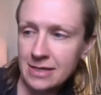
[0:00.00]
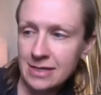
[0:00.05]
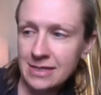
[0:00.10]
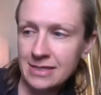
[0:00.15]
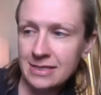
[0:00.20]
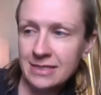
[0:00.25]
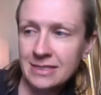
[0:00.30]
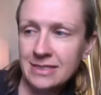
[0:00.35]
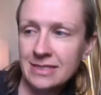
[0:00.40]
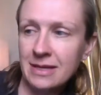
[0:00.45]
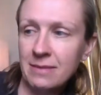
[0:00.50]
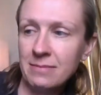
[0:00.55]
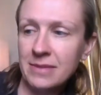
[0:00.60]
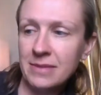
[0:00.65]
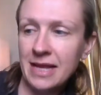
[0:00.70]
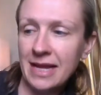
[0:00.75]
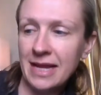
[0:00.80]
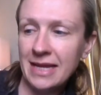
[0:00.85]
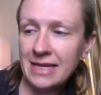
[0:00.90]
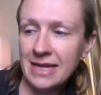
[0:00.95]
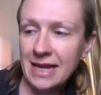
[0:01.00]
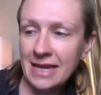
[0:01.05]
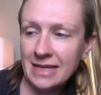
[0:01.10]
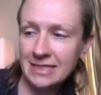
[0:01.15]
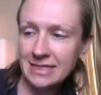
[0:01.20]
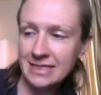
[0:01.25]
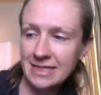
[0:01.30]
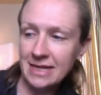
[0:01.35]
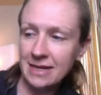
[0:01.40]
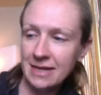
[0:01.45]
some laying
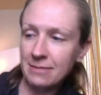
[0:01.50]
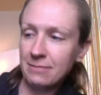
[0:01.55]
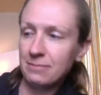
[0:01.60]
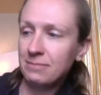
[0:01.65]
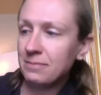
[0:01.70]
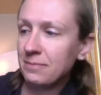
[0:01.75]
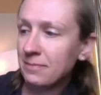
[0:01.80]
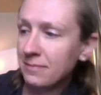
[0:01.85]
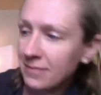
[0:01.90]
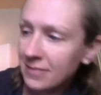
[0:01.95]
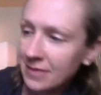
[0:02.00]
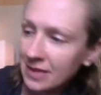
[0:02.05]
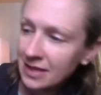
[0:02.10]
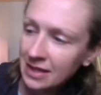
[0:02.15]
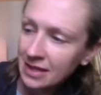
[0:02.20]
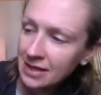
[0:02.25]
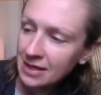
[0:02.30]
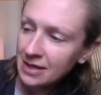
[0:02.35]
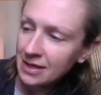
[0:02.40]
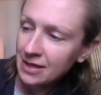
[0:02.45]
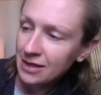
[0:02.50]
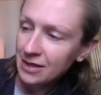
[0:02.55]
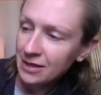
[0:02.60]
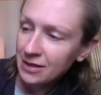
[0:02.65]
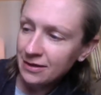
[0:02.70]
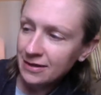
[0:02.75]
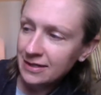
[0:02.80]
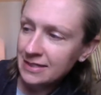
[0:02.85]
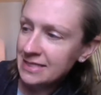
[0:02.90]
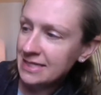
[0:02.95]
next to him.
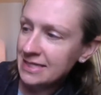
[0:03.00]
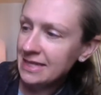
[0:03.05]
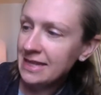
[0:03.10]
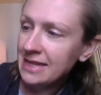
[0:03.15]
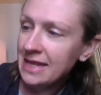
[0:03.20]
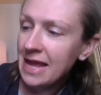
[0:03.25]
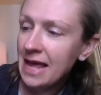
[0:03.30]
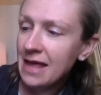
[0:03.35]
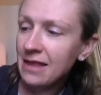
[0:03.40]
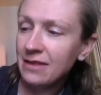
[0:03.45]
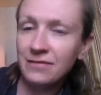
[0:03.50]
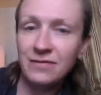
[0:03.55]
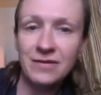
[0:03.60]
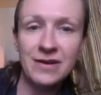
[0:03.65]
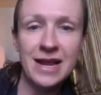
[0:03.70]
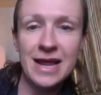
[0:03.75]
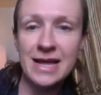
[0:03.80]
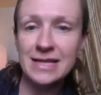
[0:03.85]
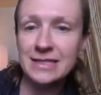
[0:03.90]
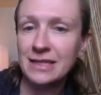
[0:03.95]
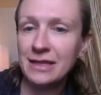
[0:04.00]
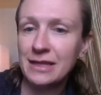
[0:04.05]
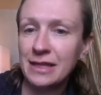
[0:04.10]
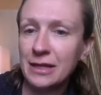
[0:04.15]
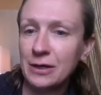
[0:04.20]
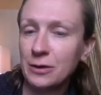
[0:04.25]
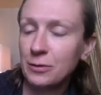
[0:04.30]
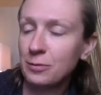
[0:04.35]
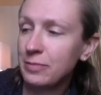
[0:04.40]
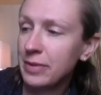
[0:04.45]
You could see the elephant has a
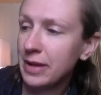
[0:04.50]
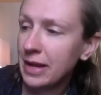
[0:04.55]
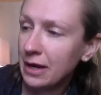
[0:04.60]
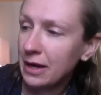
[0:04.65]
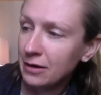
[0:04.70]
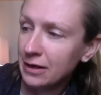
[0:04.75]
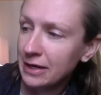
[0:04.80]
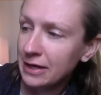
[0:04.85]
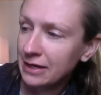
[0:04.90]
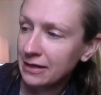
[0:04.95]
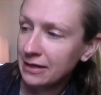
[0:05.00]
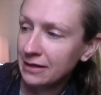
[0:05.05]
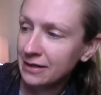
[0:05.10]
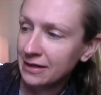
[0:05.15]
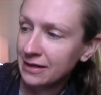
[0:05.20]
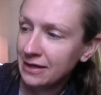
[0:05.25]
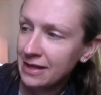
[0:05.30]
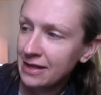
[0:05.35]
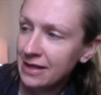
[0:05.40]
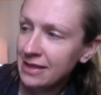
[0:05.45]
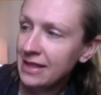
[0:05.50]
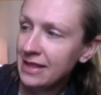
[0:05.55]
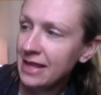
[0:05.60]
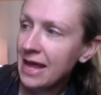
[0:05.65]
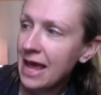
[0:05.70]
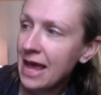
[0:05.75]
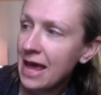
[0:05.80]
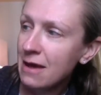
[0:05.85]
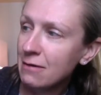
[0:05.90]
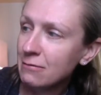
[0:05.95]
little bear here,
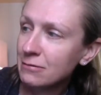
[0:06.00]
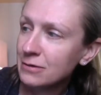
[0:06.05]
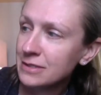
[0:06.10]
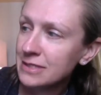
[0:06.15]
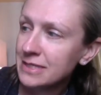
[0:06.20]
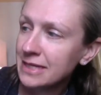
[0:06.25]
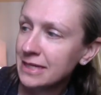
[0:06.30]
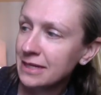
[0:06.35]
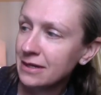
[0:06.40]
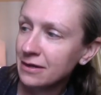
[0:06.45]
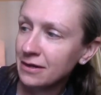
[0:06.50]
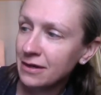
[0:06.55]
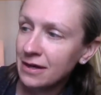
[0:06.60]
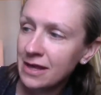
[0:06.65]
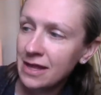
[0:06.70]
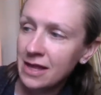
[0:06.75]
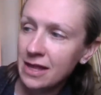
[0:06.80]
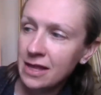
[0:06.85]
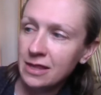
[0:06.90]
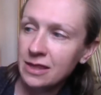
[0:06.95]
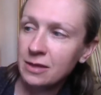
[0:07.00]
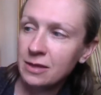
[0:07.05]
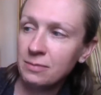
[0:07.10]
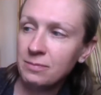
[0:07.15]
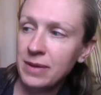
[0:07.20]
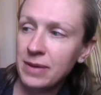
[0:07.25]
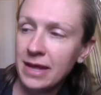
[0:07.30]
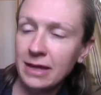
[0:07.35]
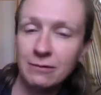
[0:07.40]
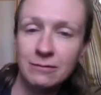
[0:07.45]
the owl's here, the
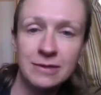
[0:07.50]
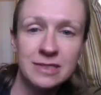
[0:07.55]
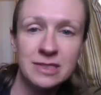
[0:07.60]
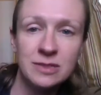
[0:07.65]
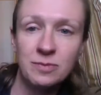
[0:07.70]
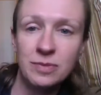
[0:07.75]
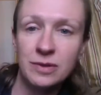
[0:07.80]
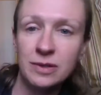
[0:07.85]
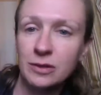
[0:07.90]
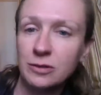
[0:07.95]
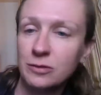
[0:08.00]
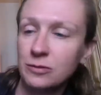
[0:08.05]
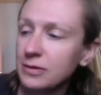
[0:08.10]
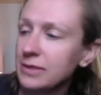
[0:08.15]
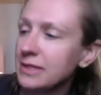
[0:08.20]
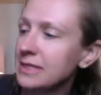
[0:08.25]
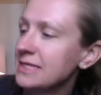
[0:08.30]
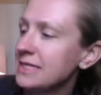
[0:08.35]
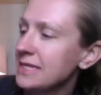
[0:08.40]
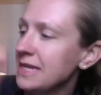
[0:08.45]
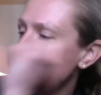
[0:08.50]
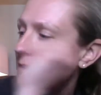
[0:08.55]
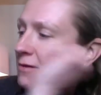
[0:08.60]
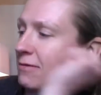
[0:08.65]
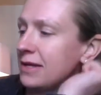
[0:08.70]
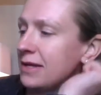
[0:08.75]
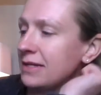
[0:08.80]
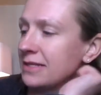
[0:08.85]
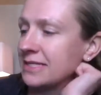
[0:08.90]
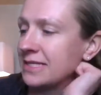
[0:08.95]
penguin's balloon is now
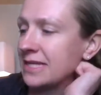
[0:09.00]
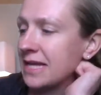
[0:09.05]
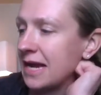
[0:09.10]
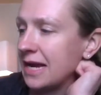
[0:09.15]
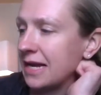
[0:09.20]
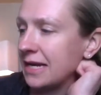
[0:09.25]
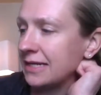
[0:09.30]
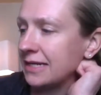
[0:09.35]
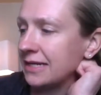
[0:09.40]
outside.